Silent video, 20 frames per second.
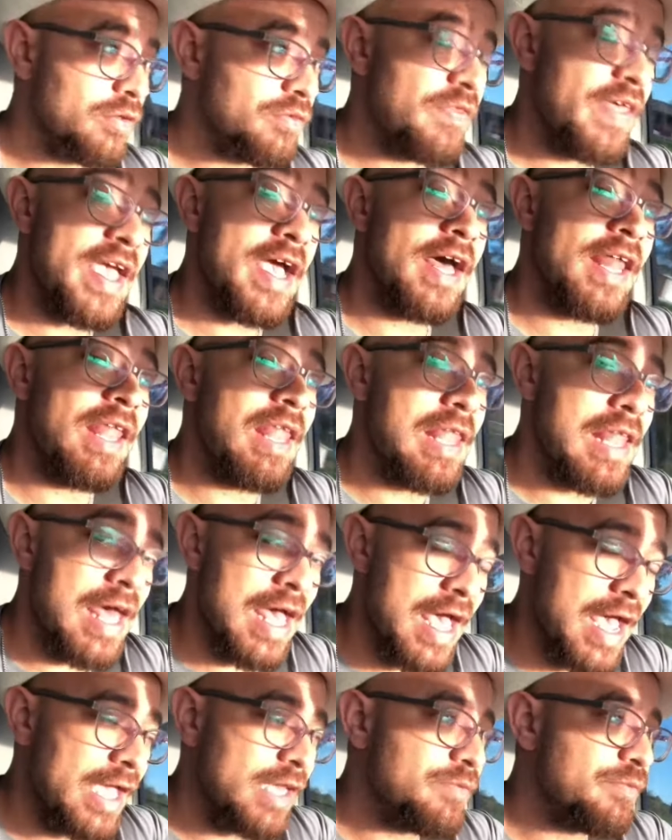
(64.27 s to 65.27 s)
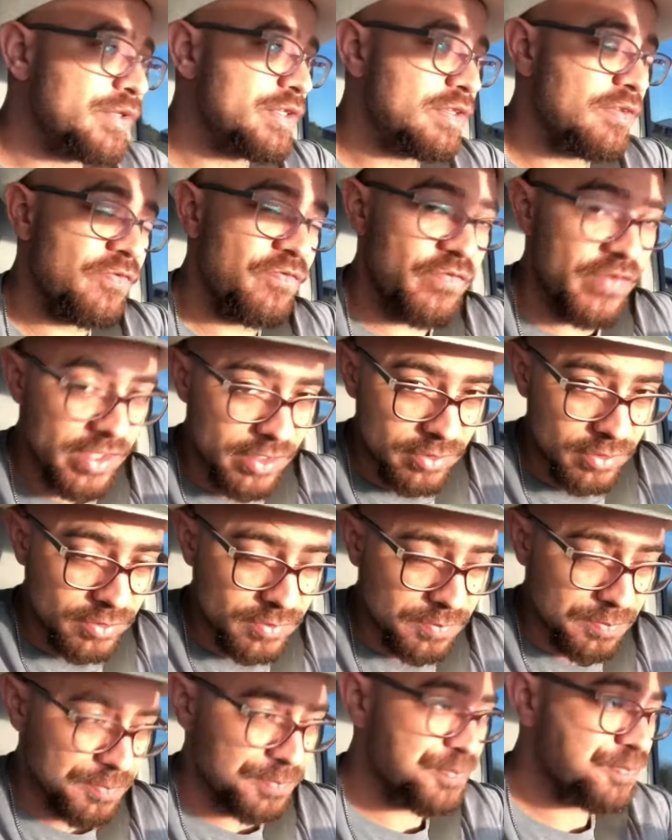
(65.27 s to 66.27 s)
They align with the field.
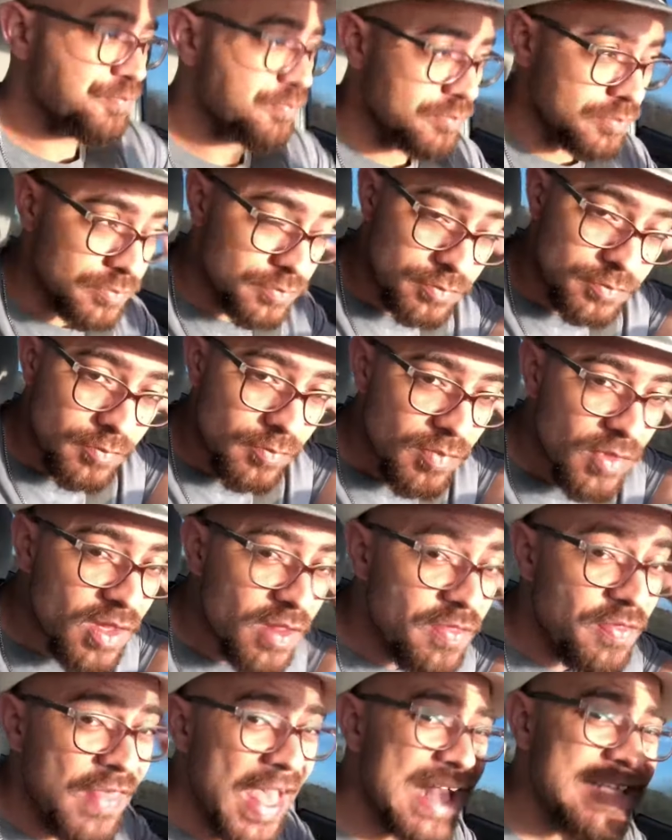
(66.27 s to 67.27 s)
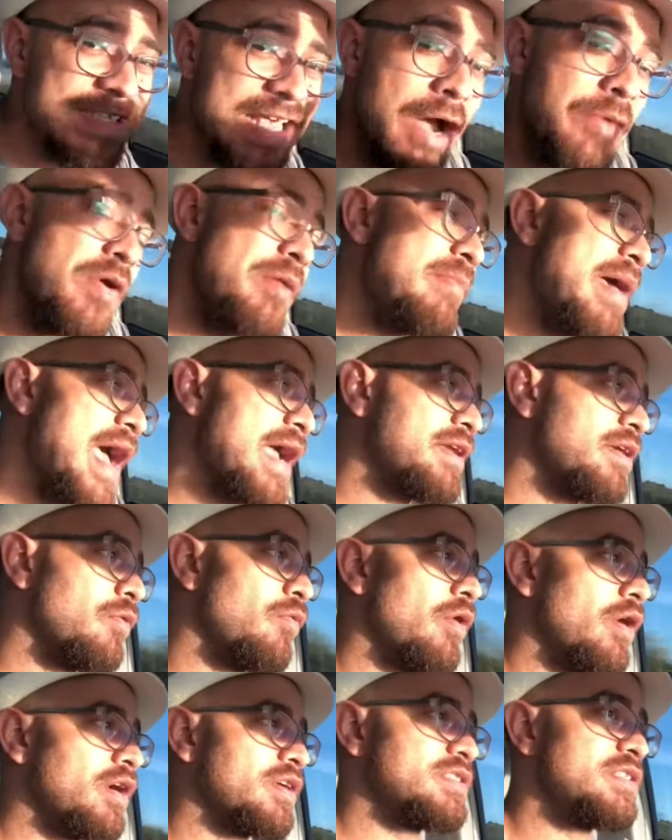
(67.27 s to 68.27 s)
That's how a magnet
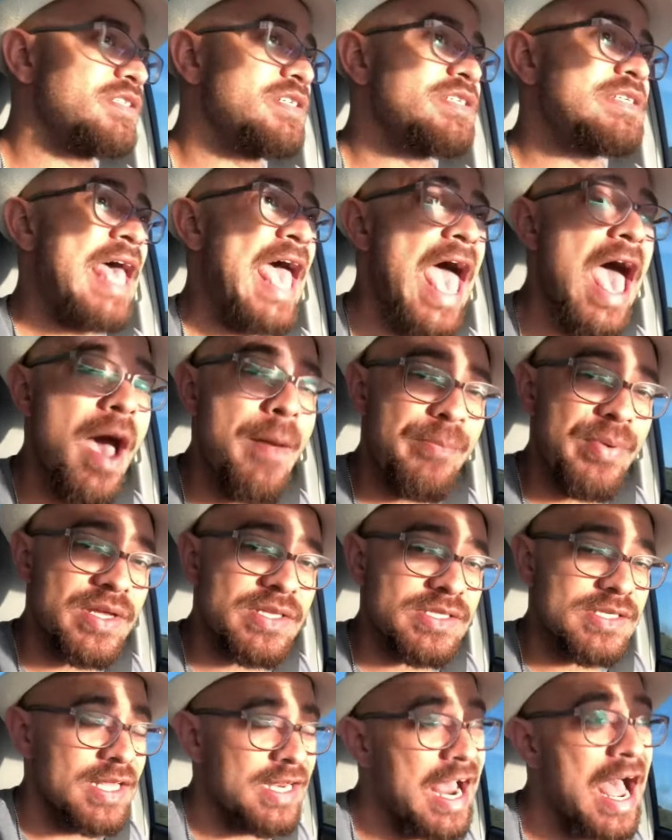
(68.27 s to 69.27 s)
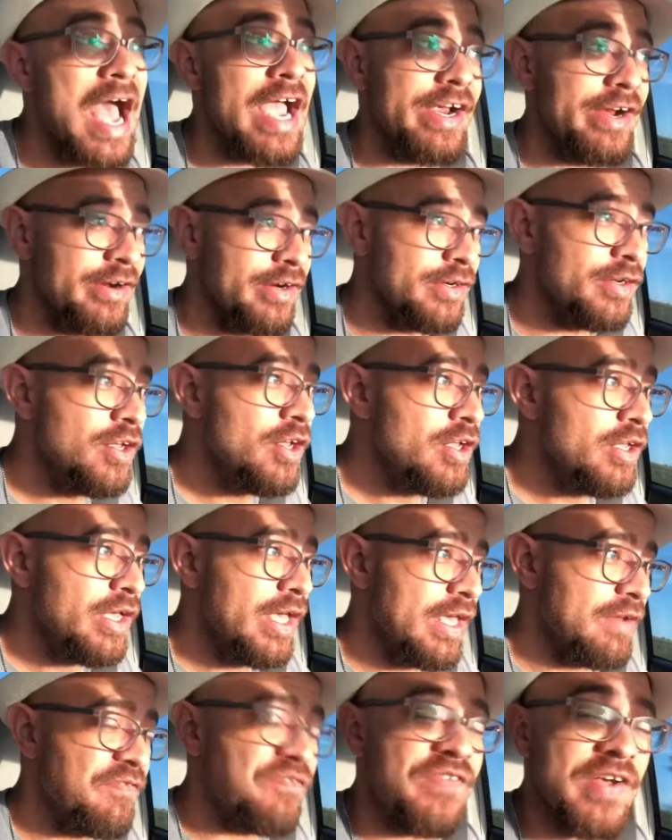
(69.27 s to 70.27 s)
works. It just happens that iron
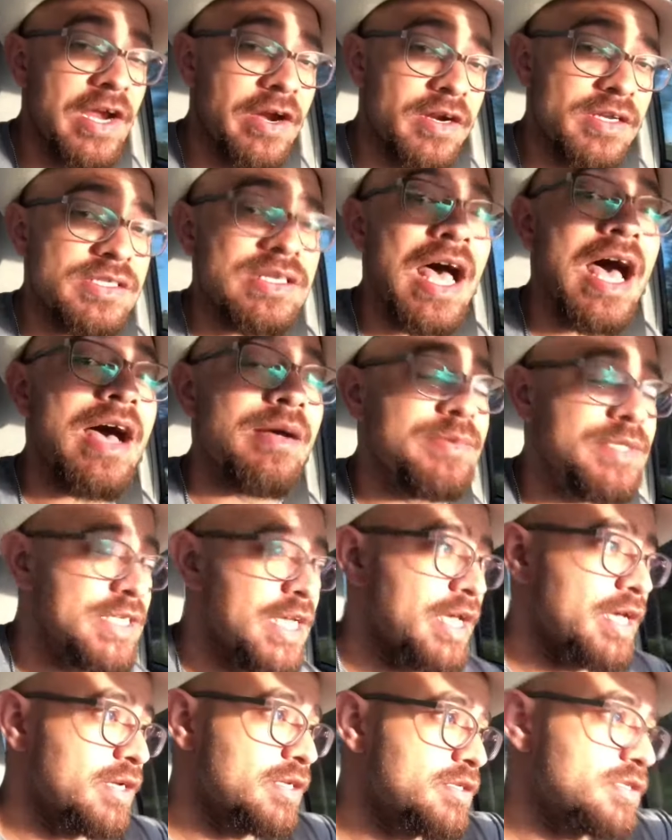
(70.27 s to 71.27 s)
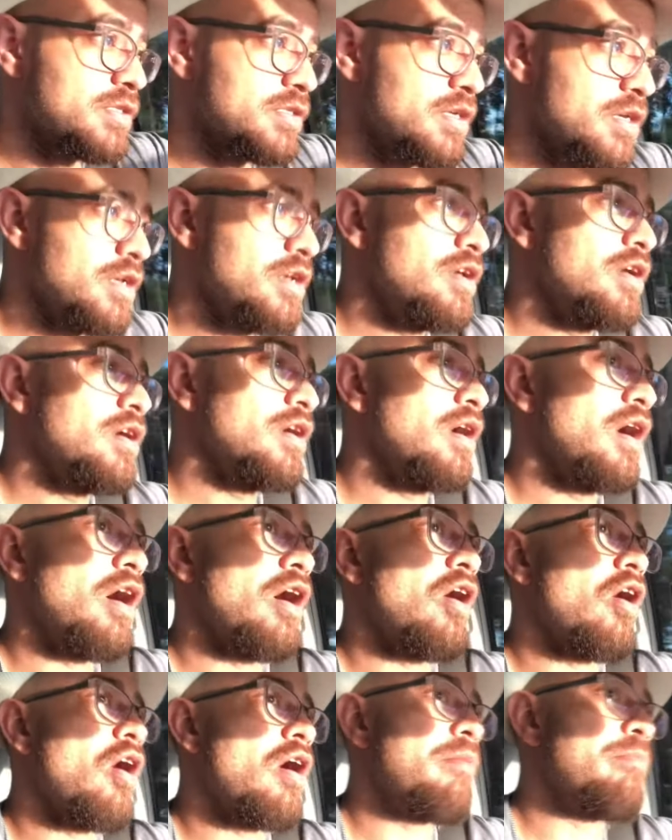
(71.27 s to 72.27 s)
and ferrous objects
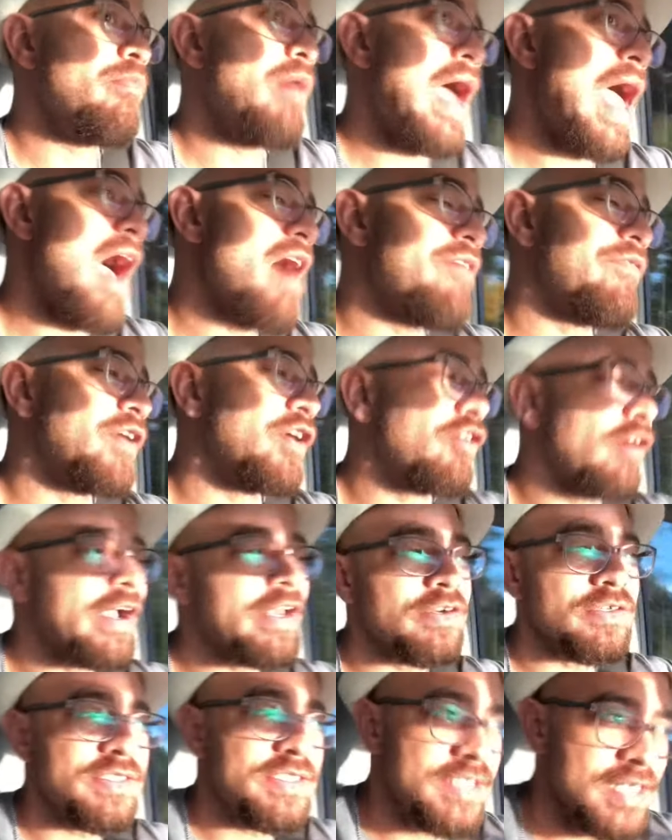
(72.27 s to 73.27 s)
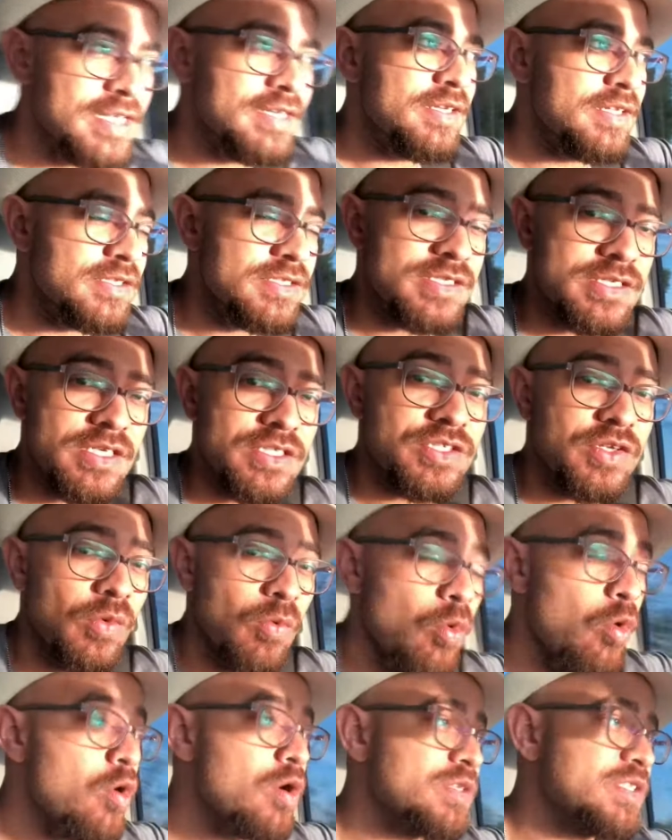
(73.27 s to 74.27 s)
have a greater tendency
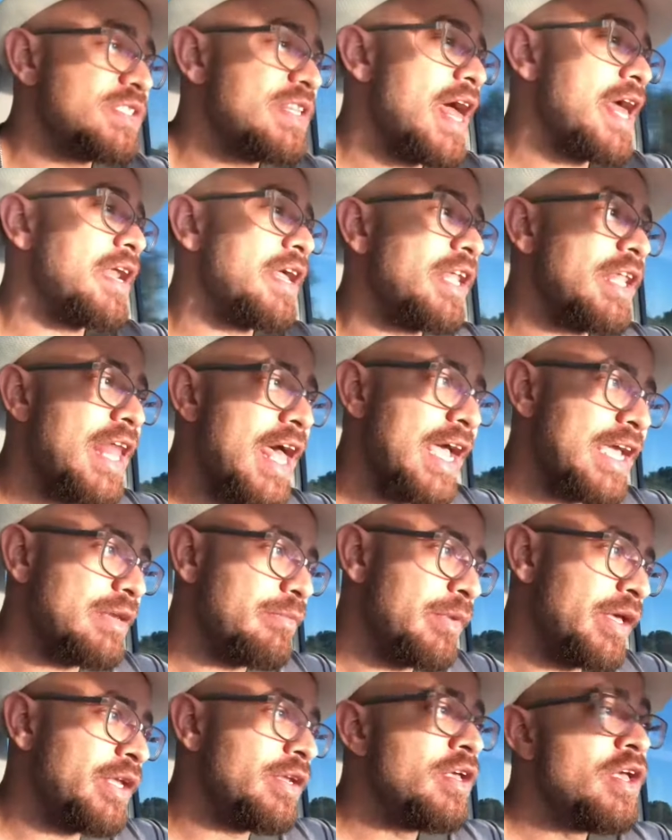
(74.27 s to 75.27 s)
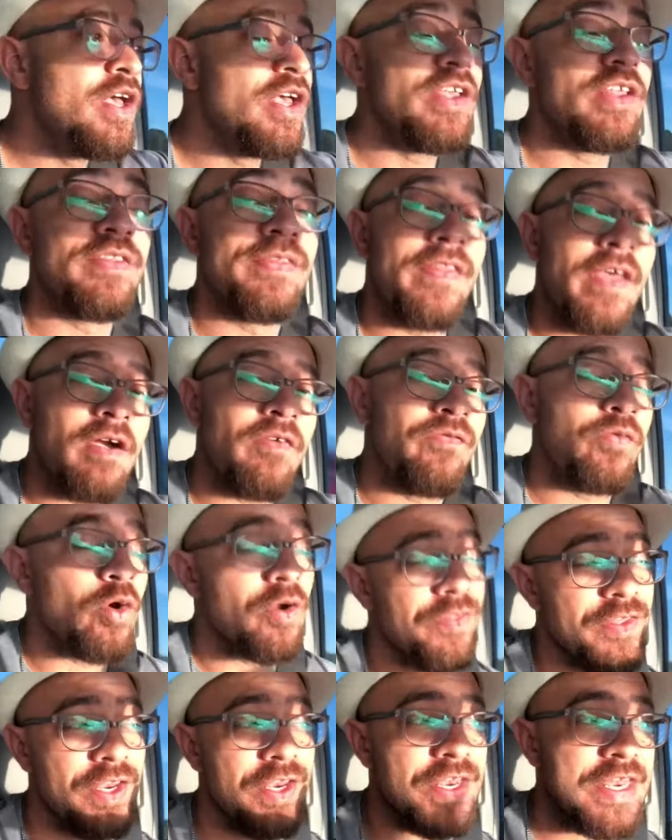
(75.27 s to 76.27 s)
towards that alignment, and therefore
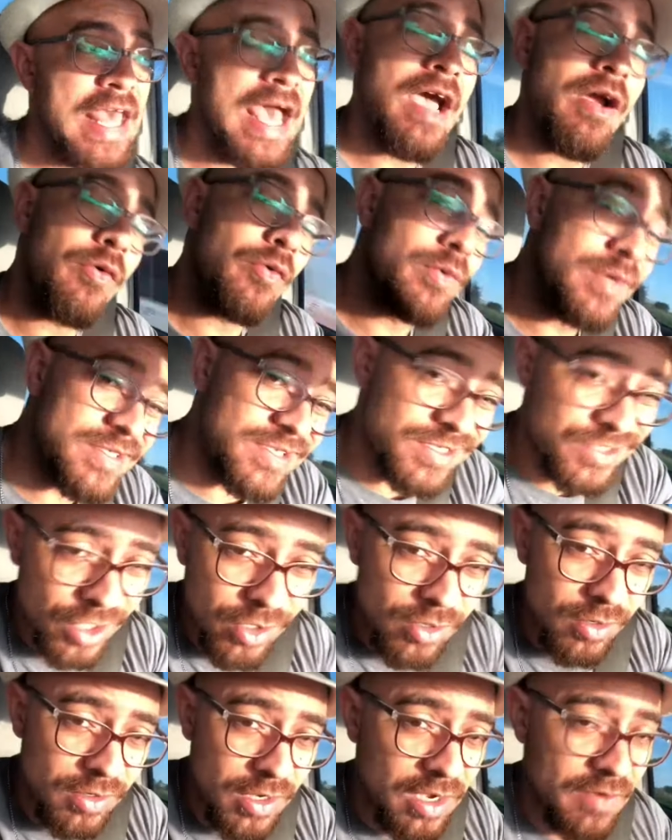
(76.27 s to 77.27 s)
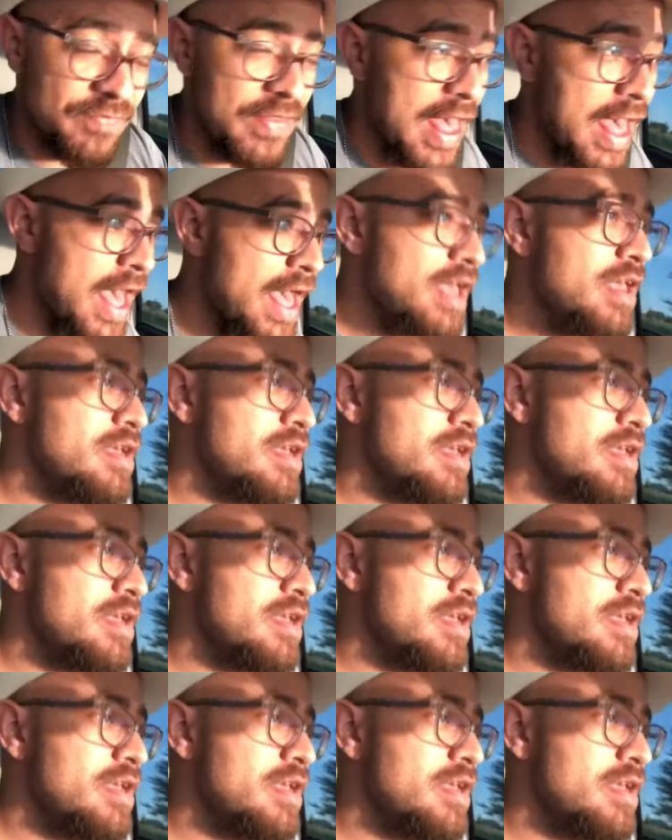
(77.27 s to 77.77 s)
the net result of that